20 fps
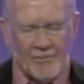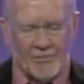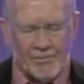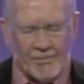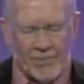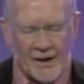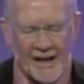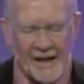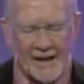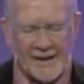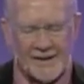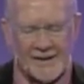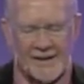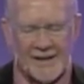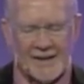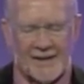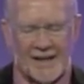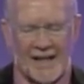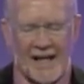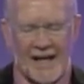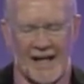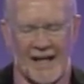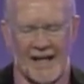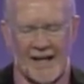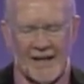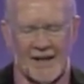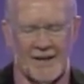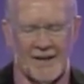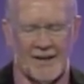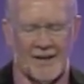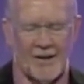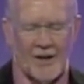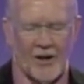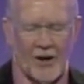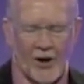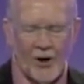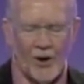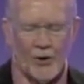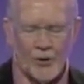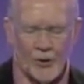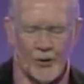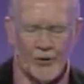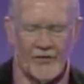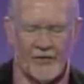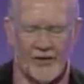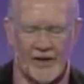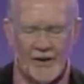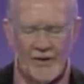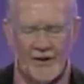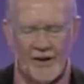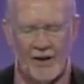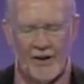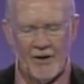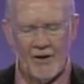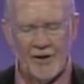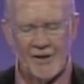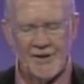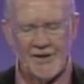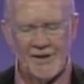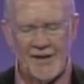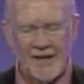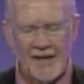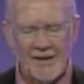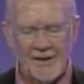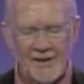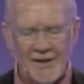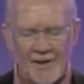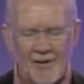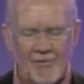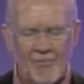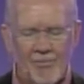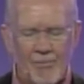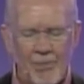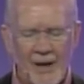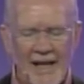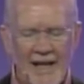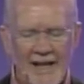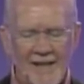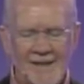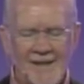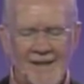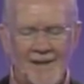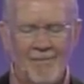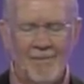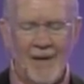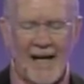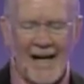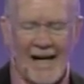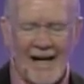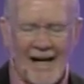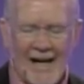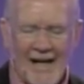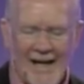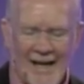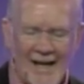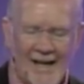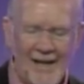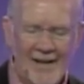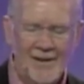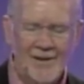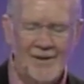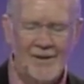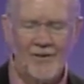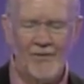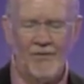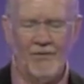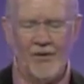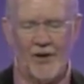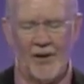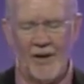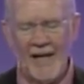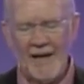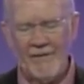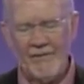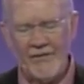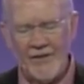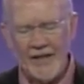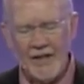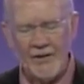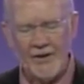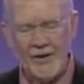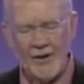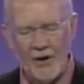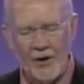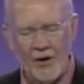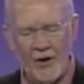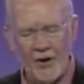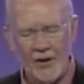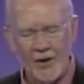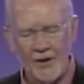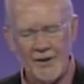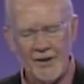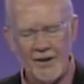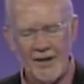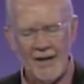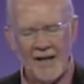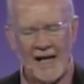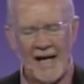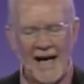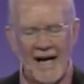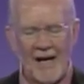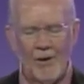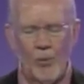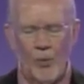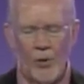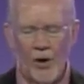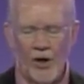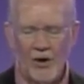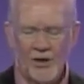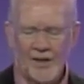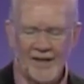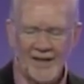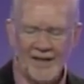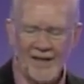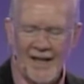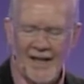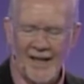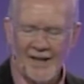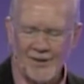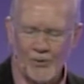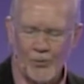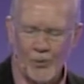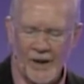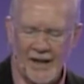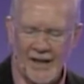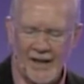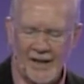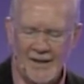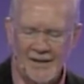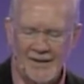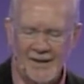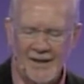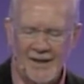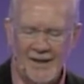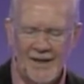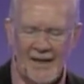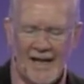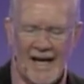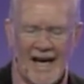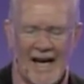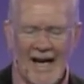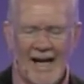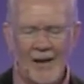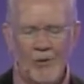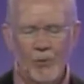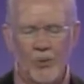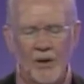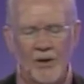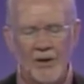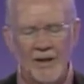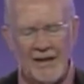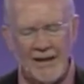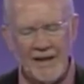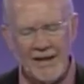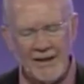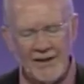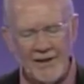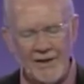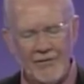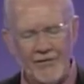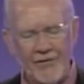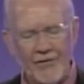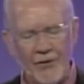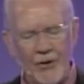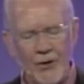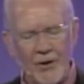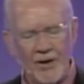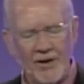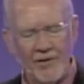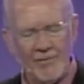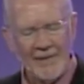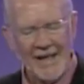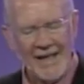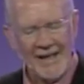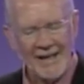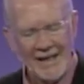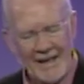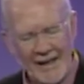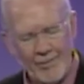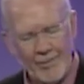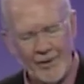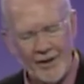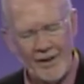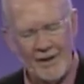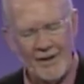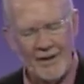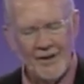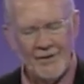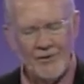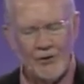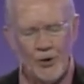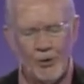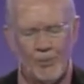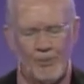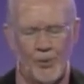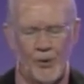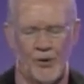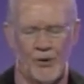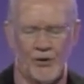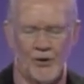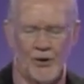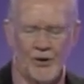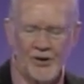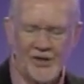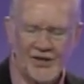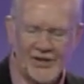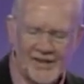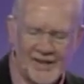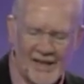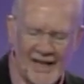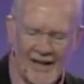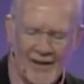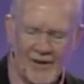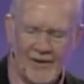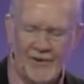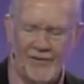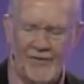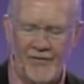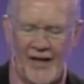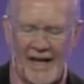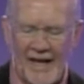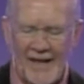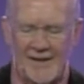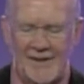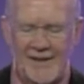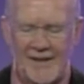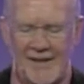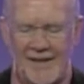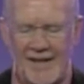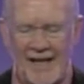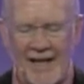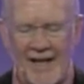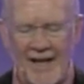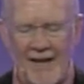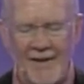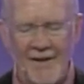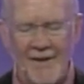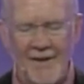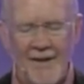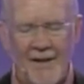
blessed are all who fear the Lord, says, blessed am I, for I fear the Lord. I walk in His ways. I will eat the fruit of my labor. You put yourself into that